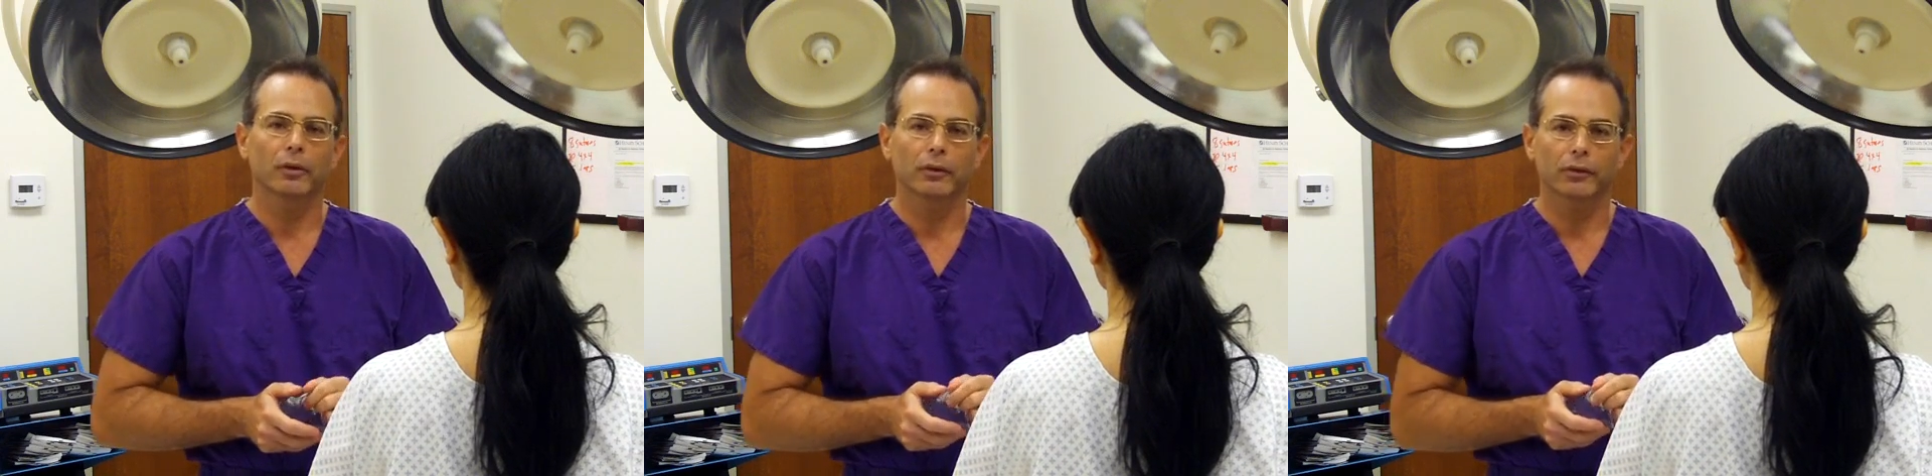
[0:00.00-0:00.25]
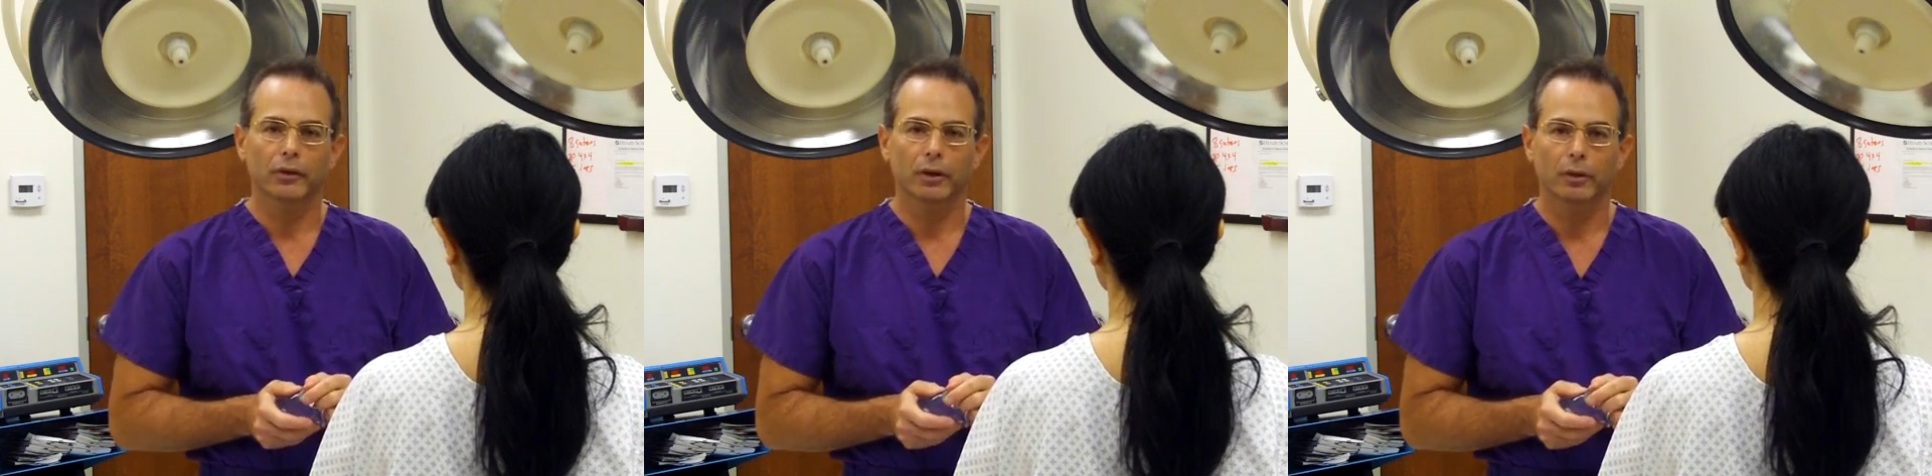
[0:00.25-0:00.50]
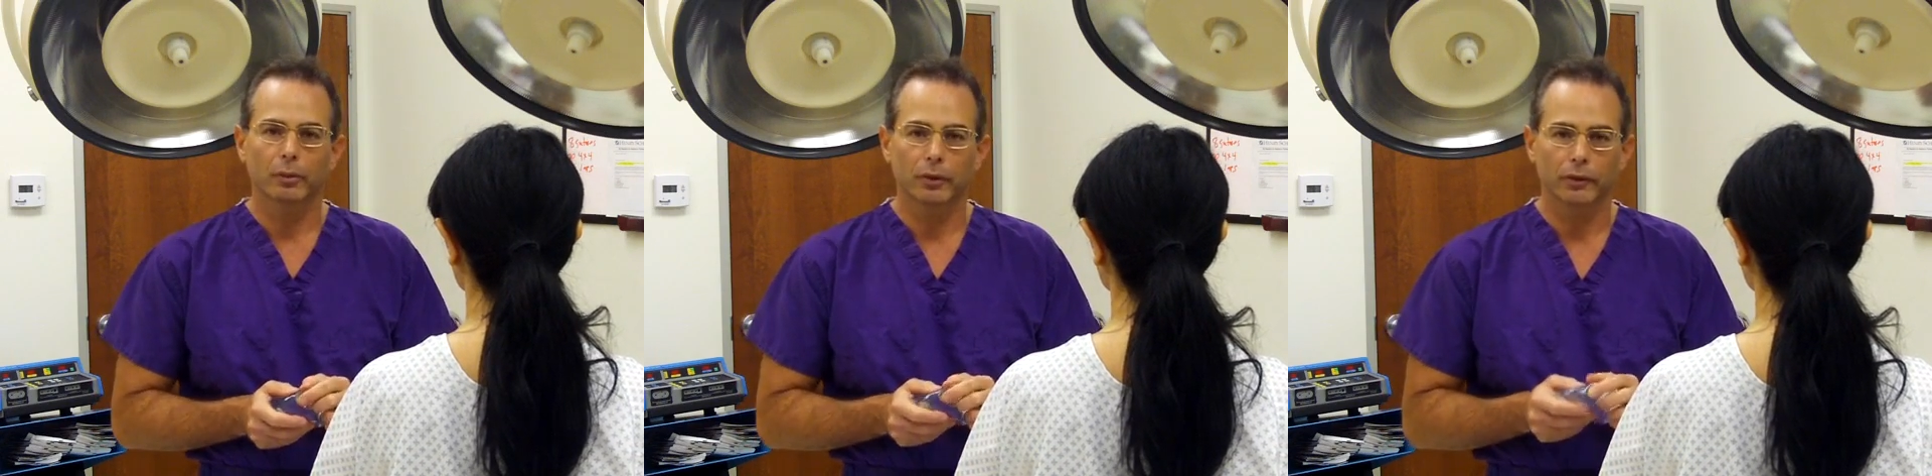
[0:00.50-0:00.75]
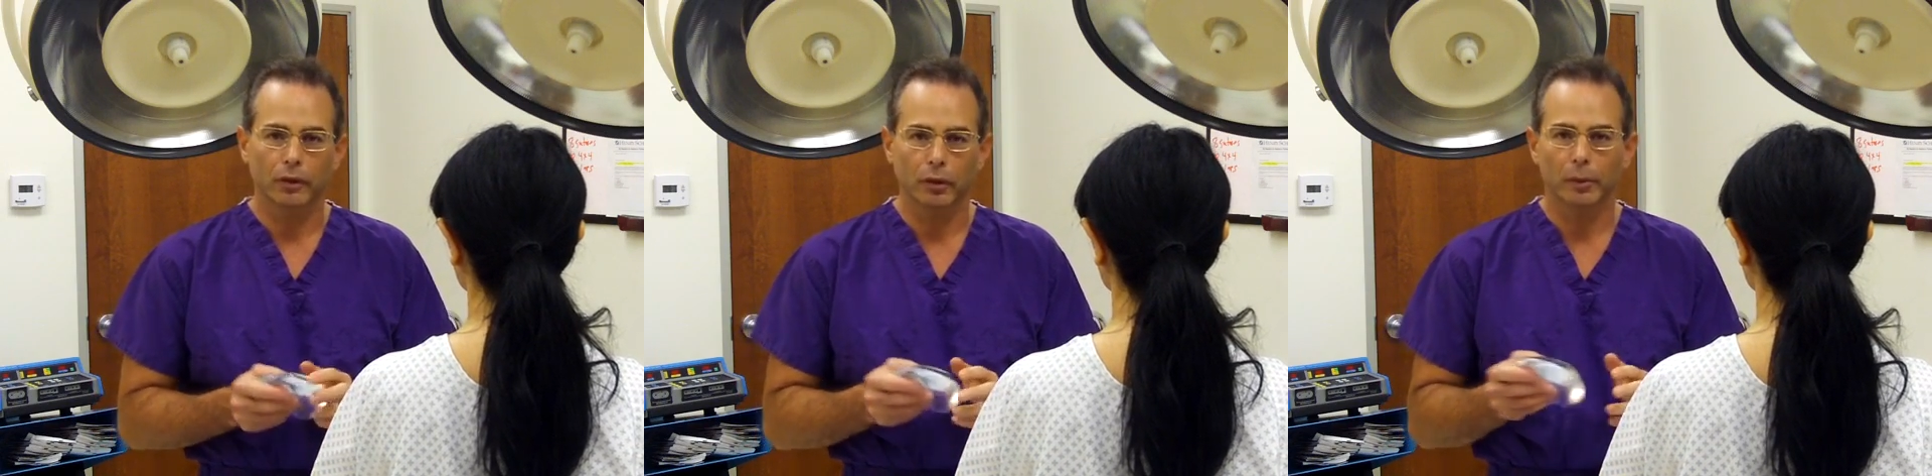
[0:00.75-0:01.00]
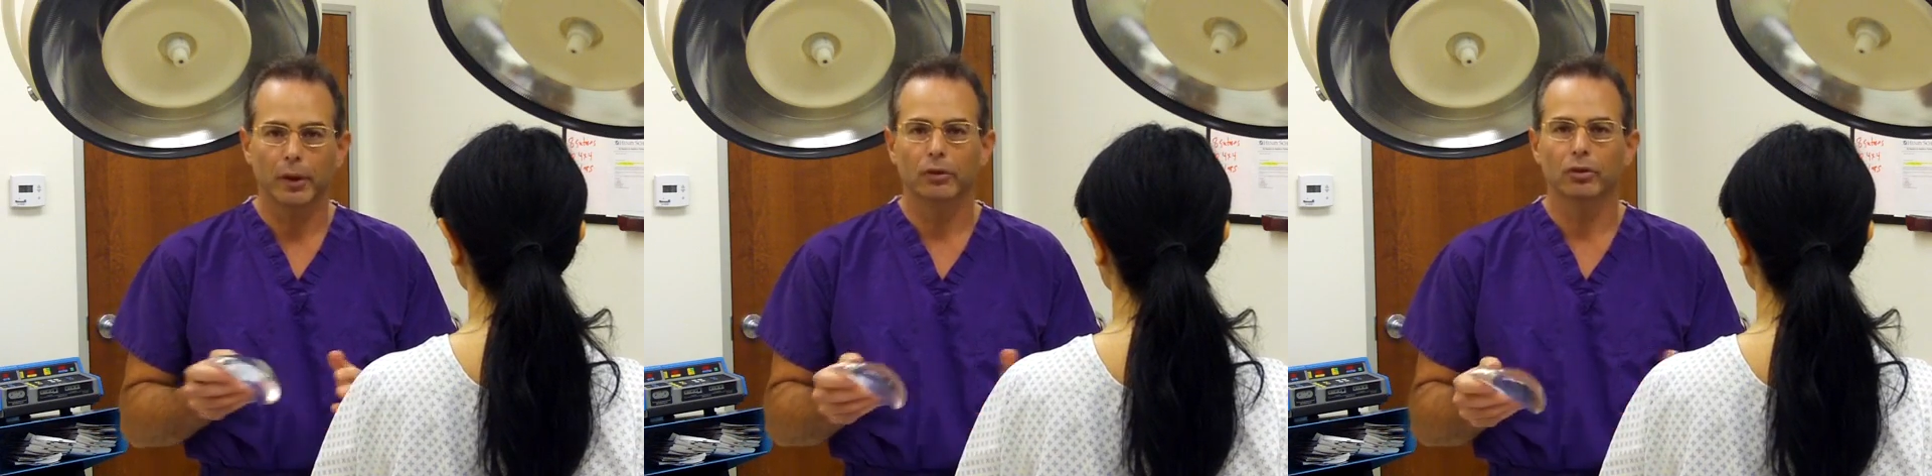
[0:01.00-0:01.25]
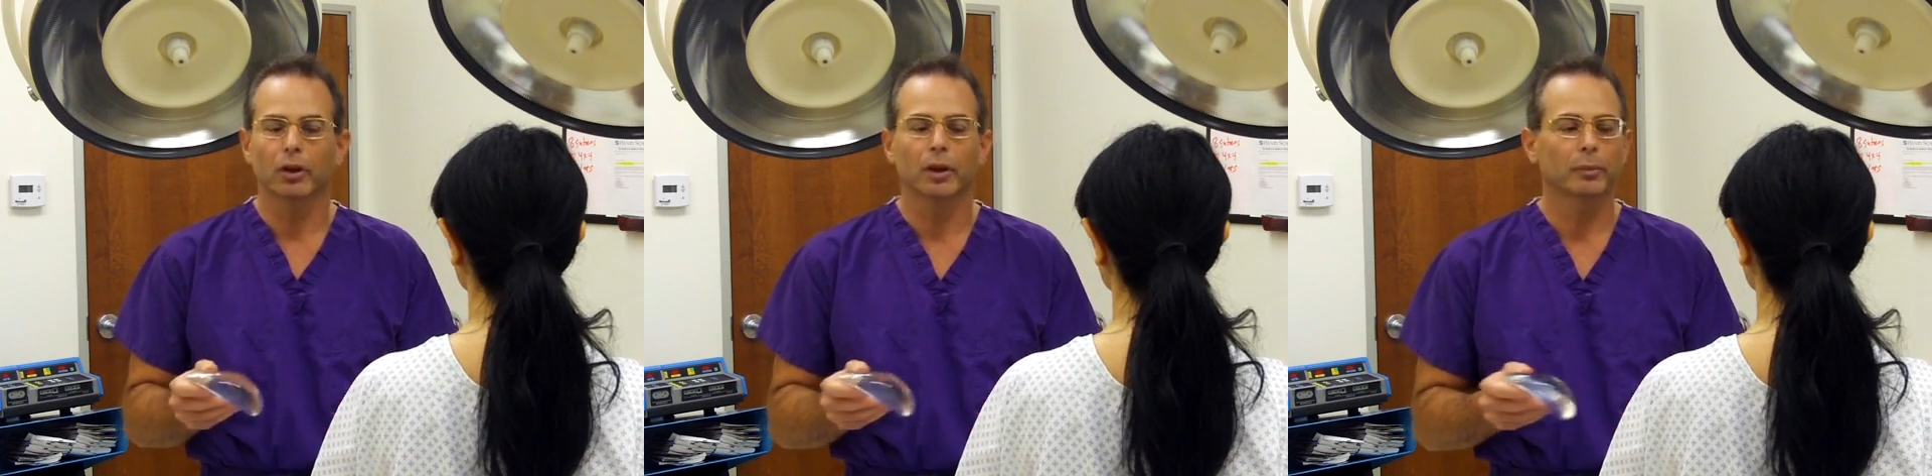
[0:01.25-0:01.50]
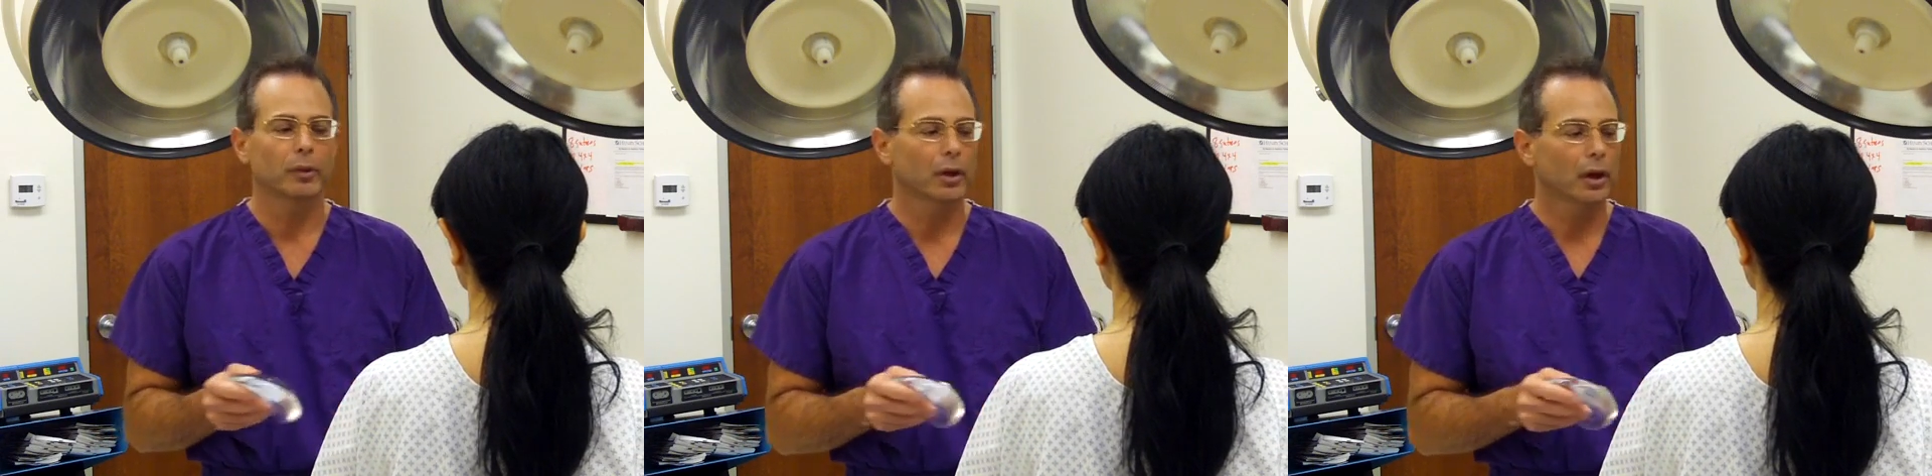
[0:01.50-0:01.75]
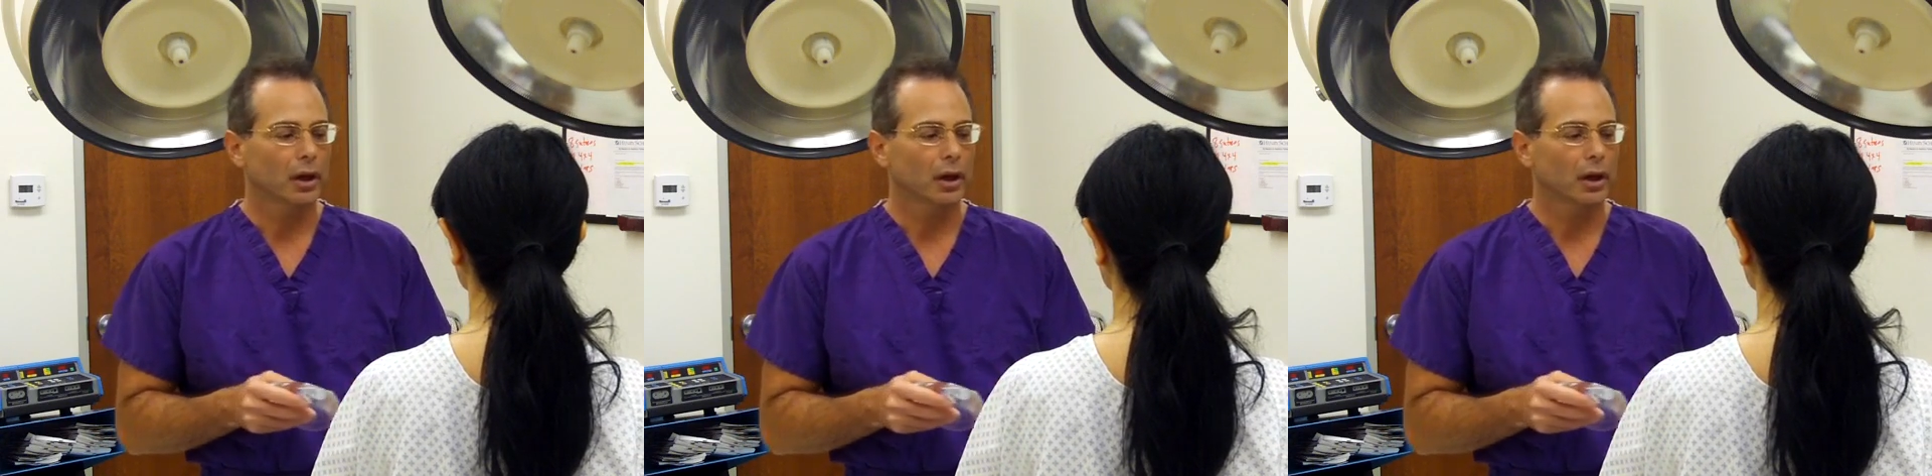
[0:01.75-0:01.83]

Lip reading: asleep. We sit the patient up